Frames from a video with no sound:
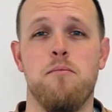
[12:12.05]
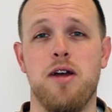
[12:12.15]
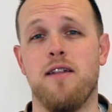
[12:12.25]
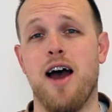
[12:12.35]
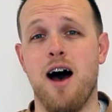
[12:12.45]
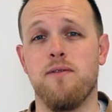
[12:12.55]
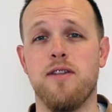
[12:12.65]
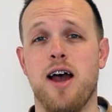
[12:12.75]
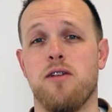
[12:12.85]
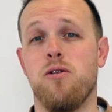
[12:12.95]
Meaning that after
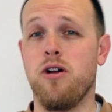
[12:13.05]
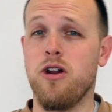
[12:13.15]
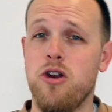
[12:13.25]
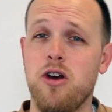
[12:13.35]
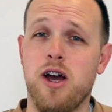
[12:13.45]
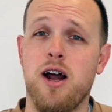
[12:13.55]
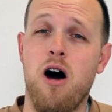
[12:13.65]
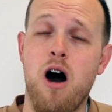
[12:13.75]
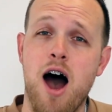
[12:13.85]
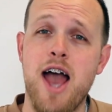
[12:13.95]
tax, not only do you get a
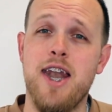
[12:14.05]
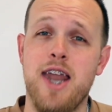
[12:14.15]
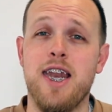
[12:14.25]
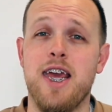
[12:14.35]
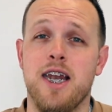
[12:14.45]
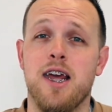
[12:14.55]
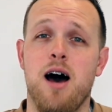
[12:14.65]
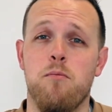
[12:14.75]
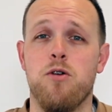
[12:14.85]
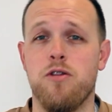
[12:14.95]
higher net
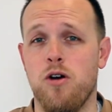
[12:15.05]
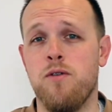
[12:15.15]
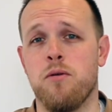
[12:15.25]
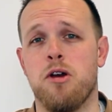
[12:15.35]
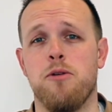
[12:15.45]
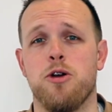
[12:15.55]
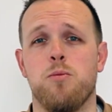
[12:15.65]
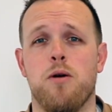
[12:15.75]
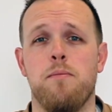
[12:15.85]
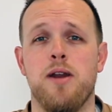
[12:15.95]
income return from commercial
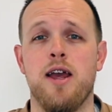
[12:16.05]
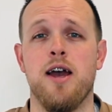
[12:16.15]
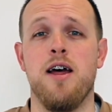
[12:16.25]
property,